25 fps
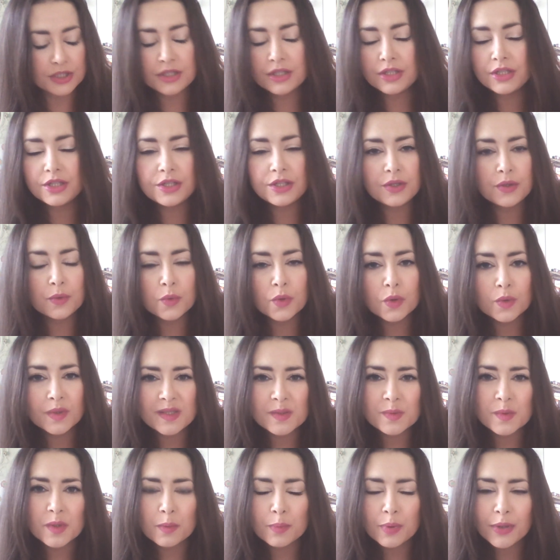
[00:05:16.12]
You
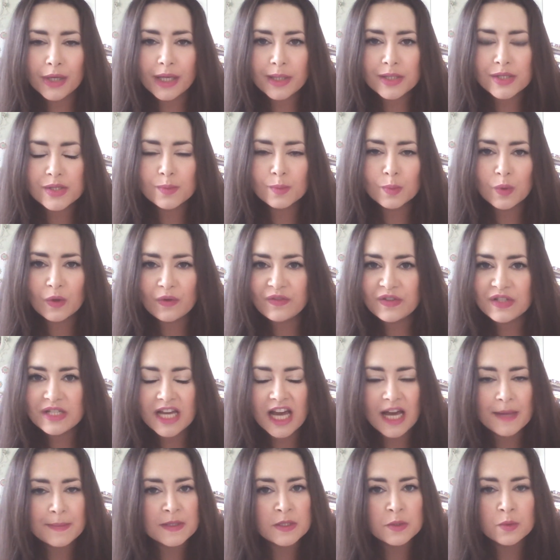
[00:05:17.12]
always want to put in some buffer
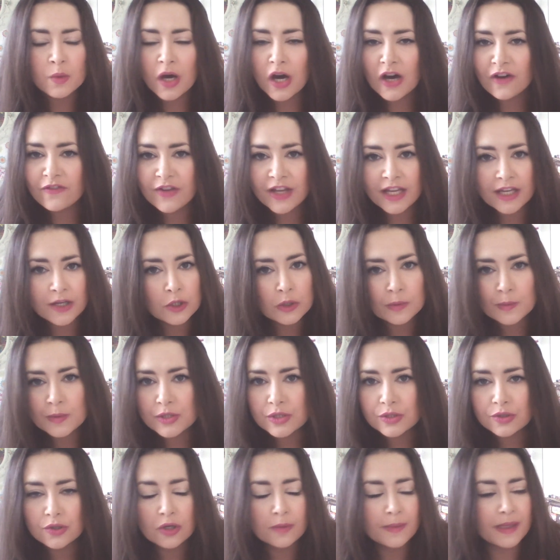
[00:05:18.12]
time as well for hiccups
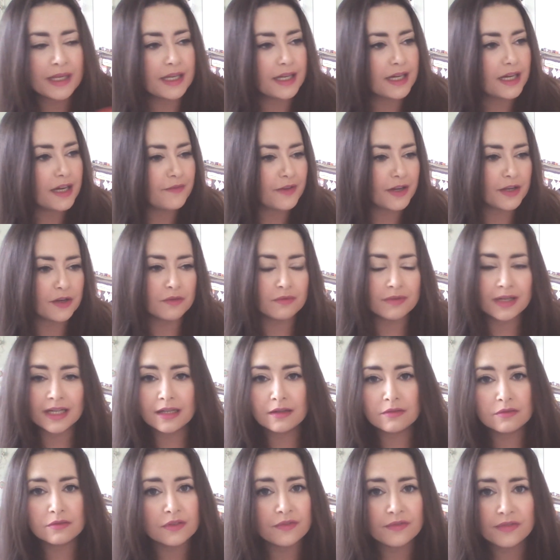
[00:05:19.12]
that come in. I've had a
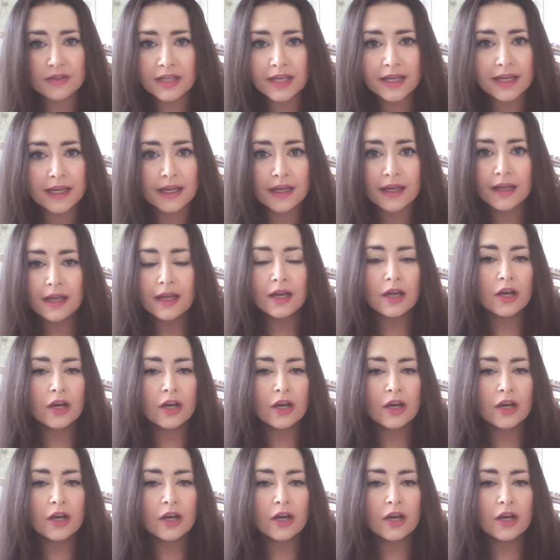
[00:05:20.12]
really rough year.